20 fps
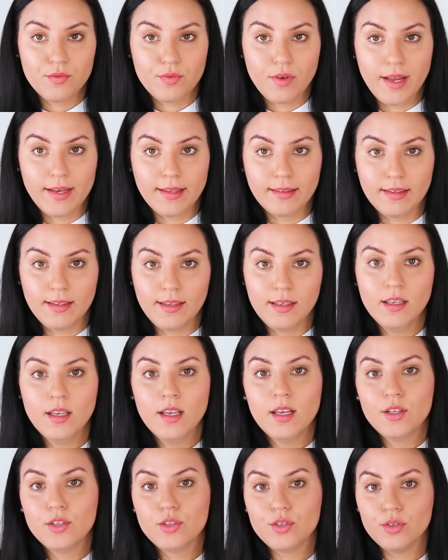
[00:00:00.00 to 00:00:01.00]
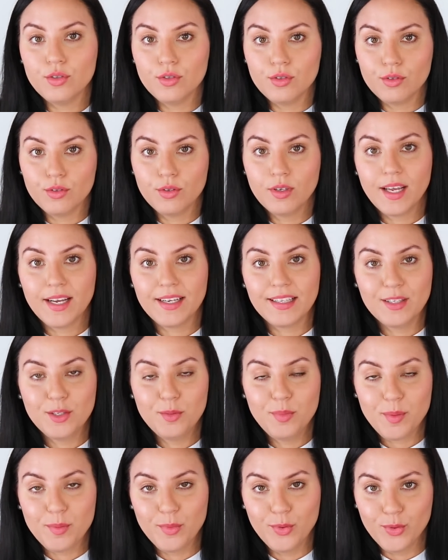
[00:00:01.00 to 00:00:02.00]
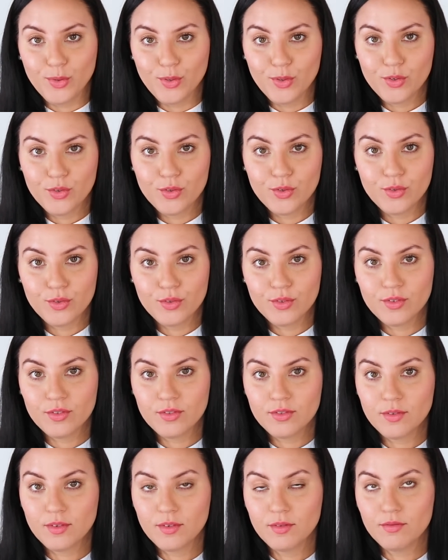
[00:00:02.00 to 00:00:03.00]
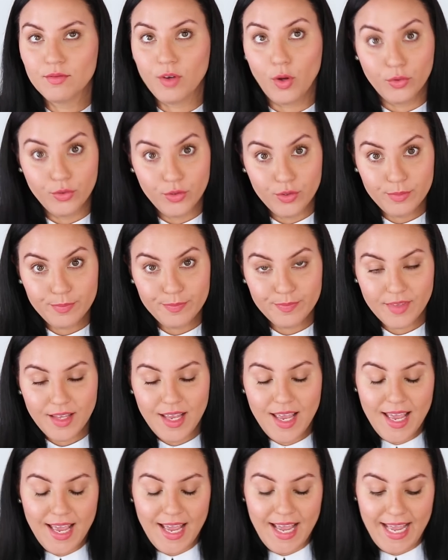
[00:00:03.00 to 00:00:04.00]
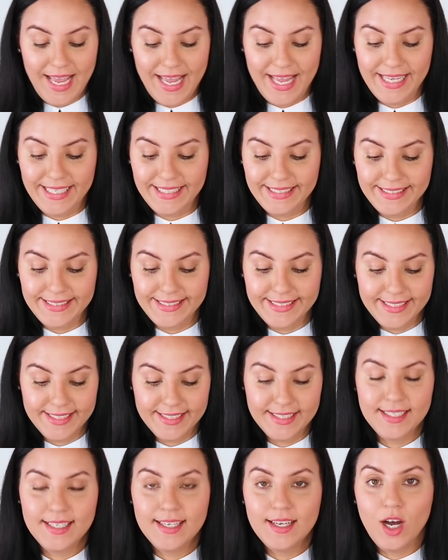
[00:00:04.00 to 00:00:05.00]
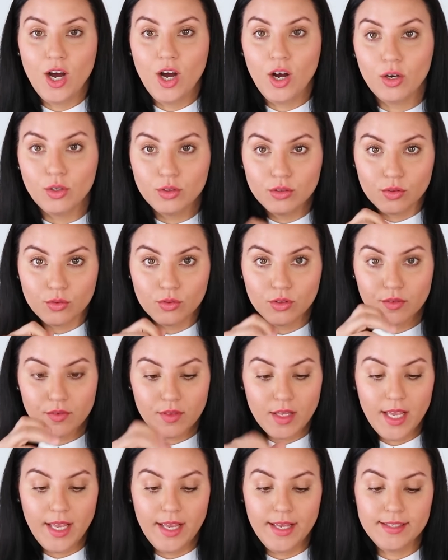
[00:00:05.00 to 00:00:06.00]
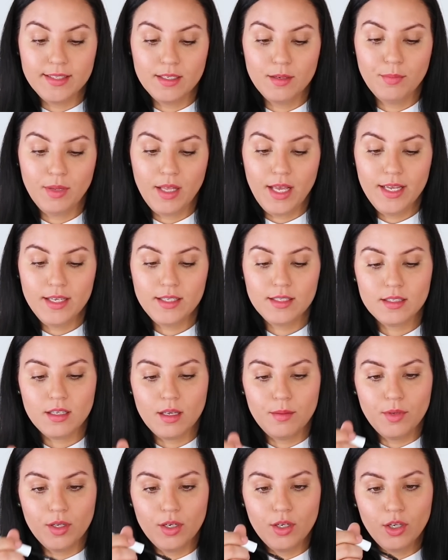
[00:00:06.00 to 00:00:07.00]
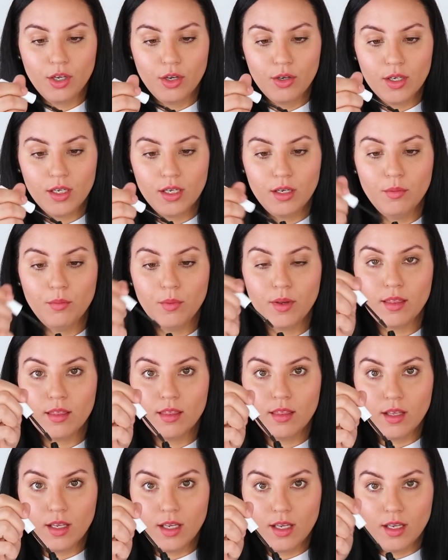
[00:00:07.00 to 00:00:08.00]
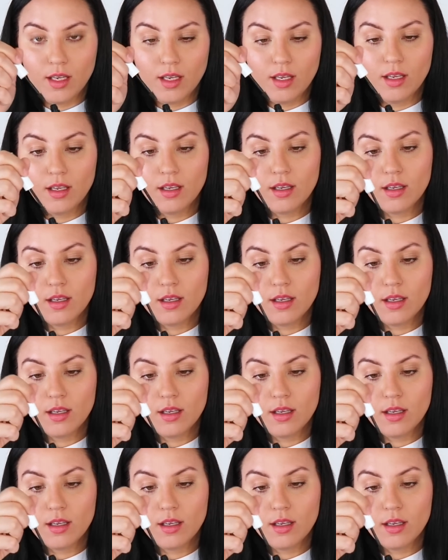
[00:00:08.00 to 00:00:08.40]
finally, to add a little bit more volume and hold all of the hairs in place, I'm going to go in with the